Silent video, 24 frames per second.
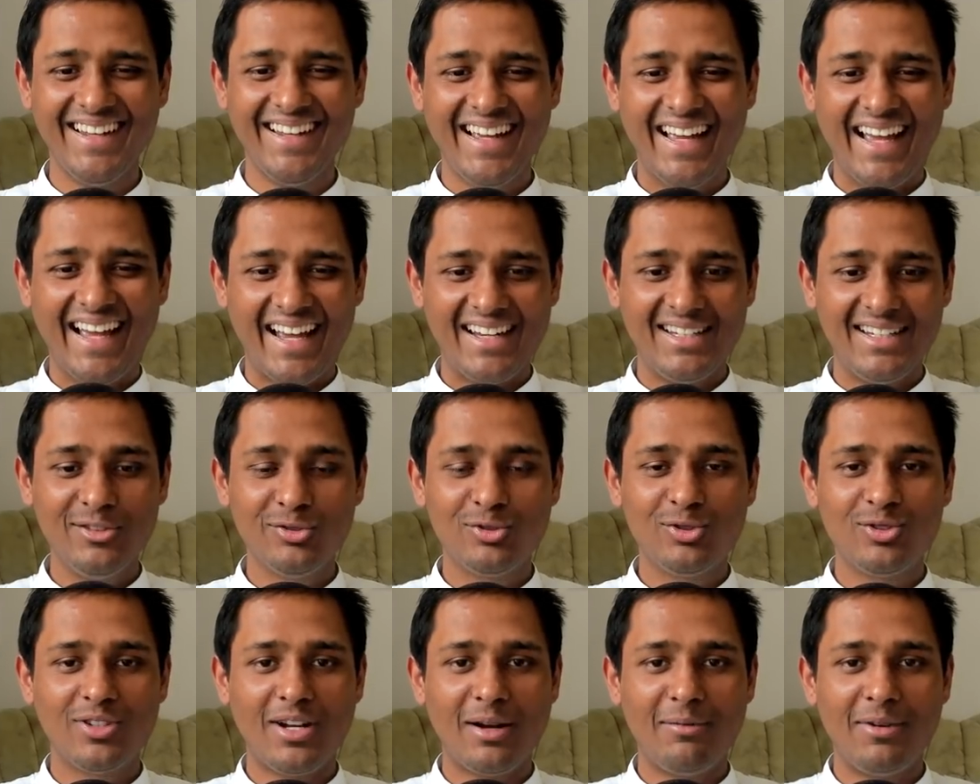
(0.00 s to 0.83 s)
And he
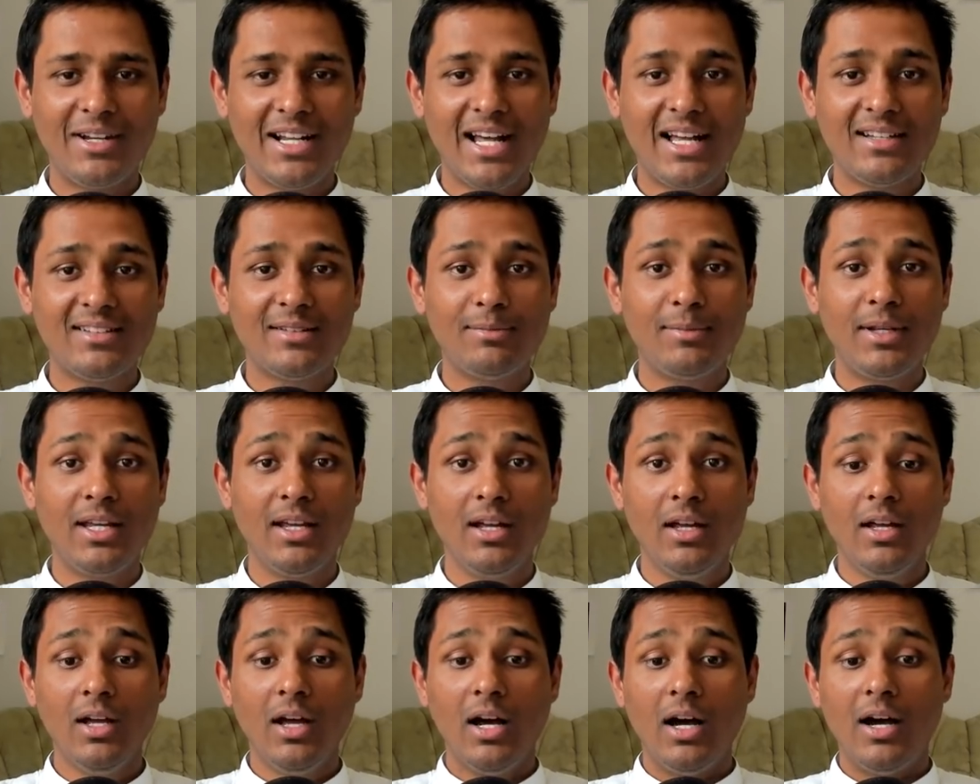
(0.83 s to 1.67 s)
used to come and ask me,
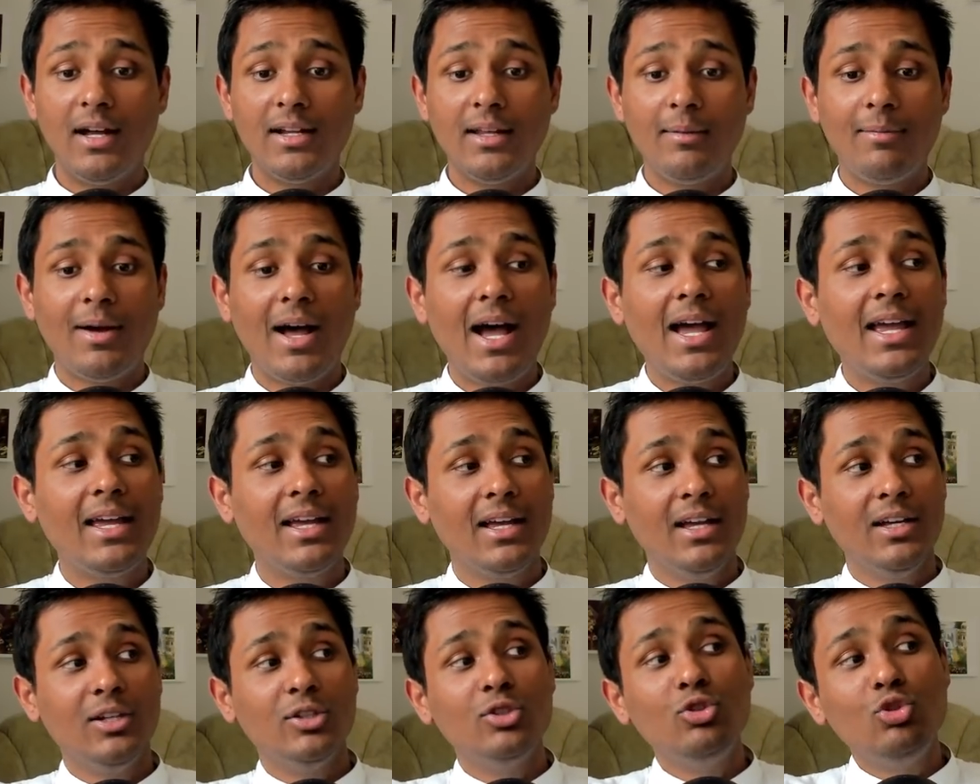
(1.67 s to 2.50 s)
"Arey bhai,
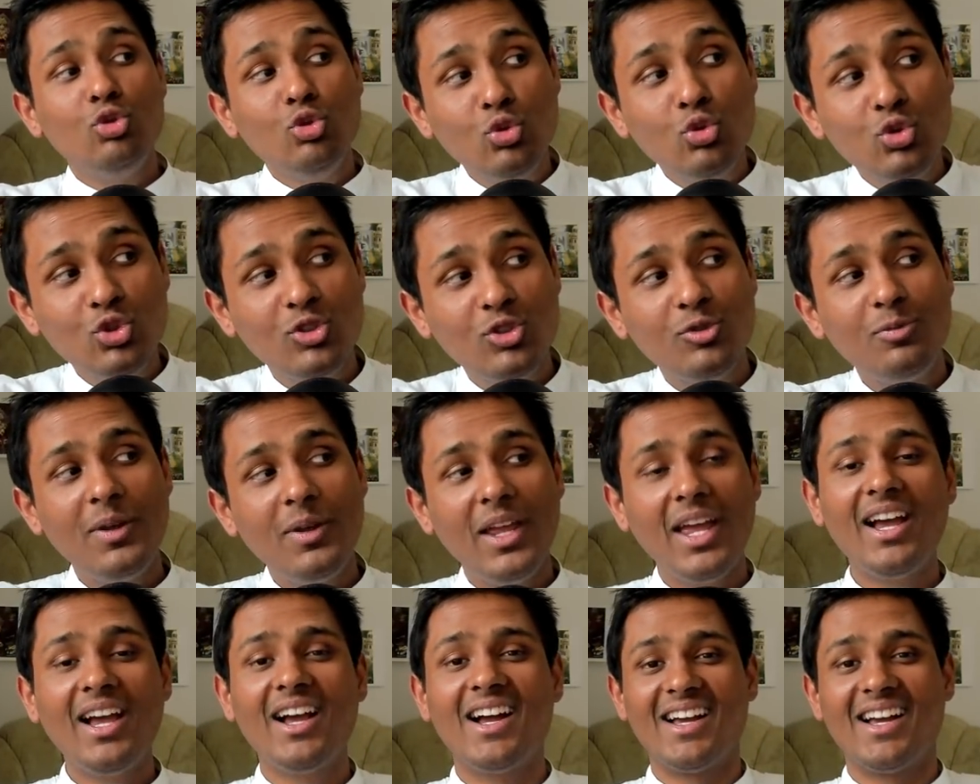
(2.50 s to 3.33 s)
juice
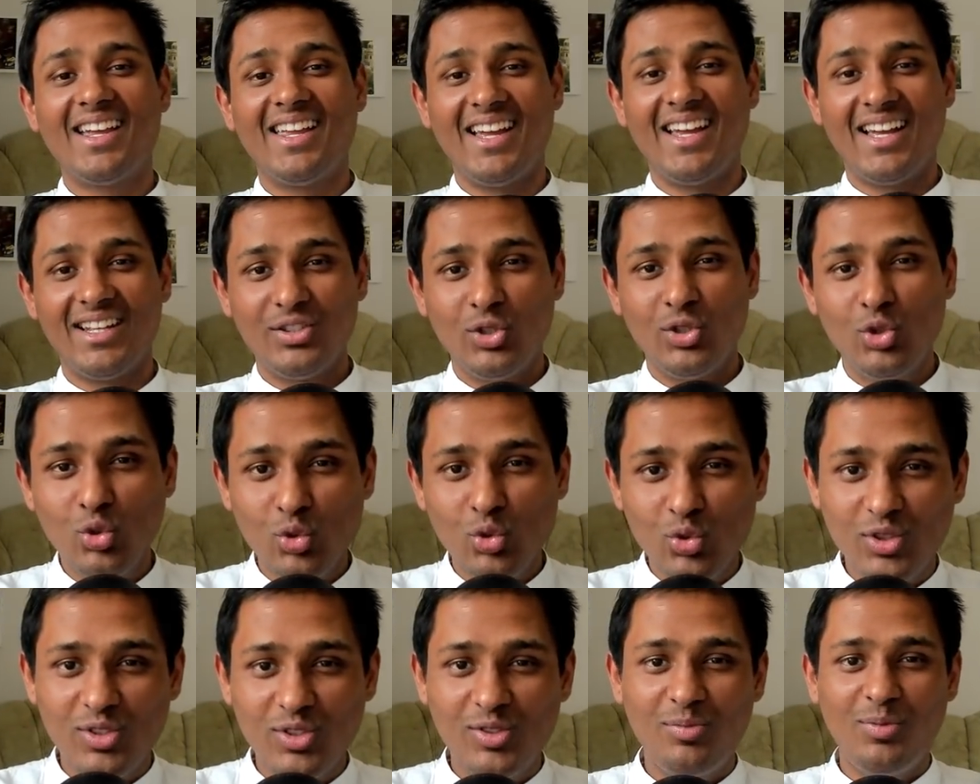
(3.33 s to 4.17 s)
piyega kya?
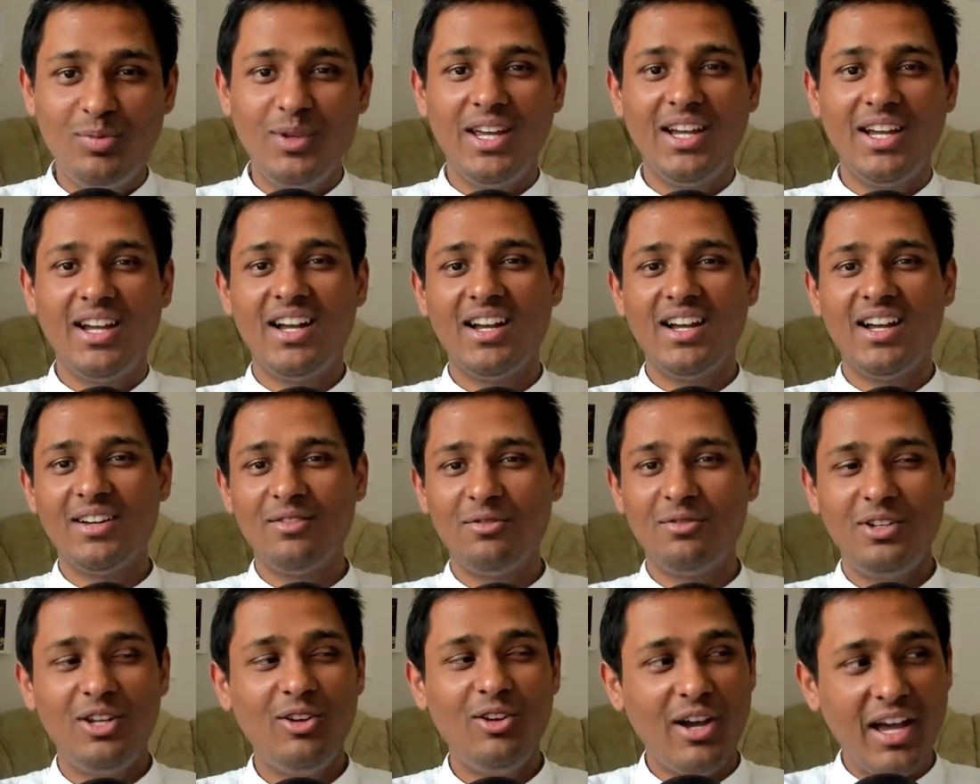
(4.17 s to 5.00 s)
Juice piyega?
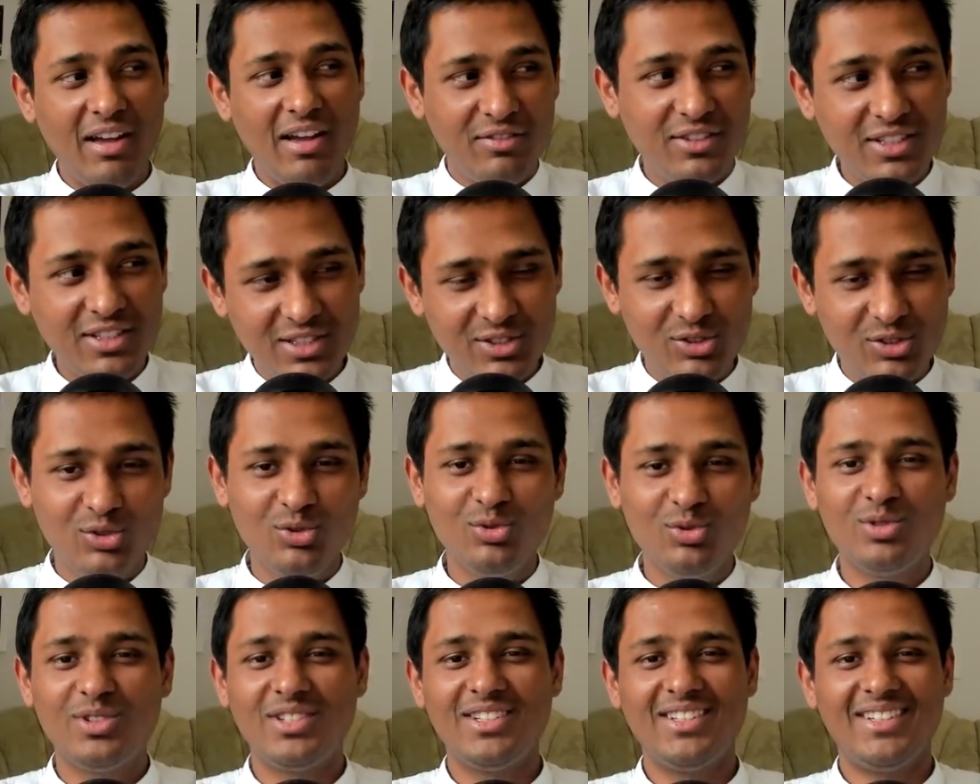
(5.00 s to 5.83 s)
Will you have this
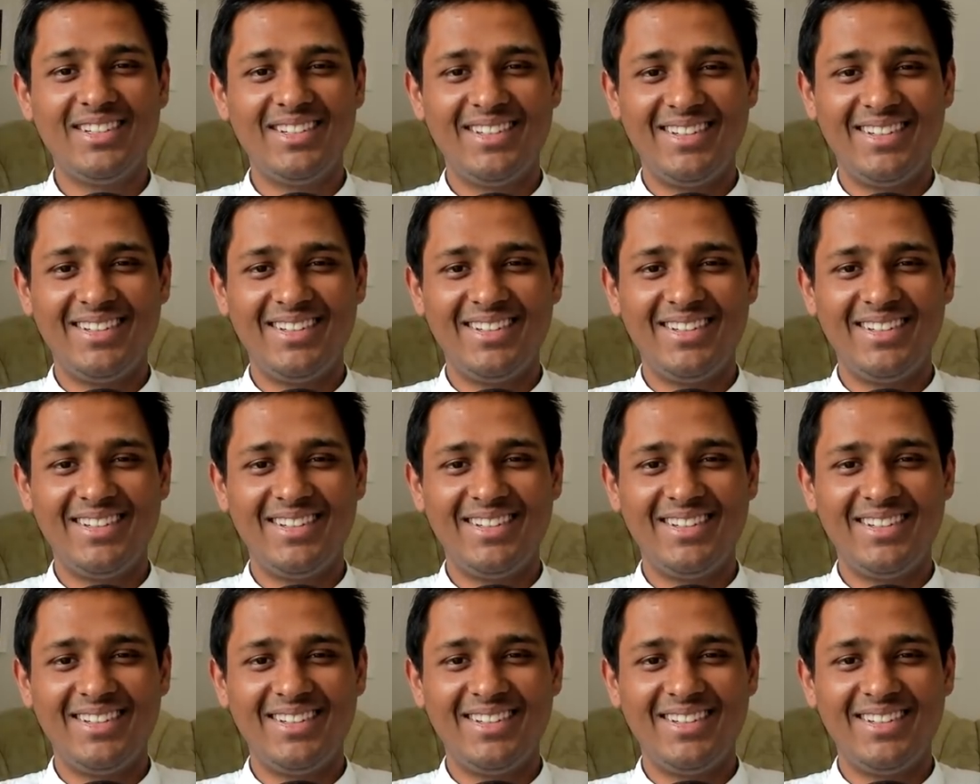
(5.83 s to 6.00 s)
juice?"